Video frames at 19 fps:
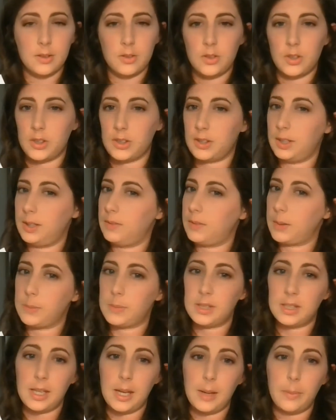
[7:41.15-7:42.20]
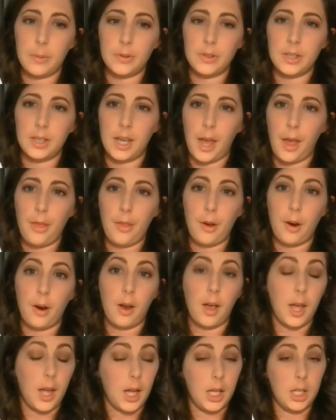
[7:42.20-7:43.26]
Just leave them stapled together
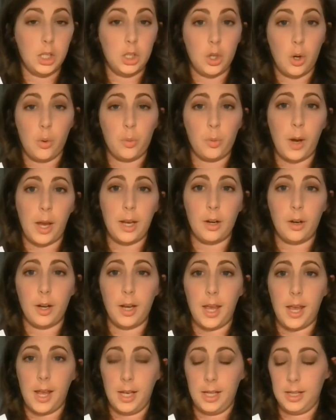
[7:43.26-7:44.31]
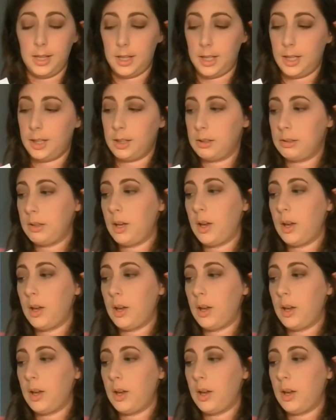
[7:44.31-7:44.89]
and don't write on anything.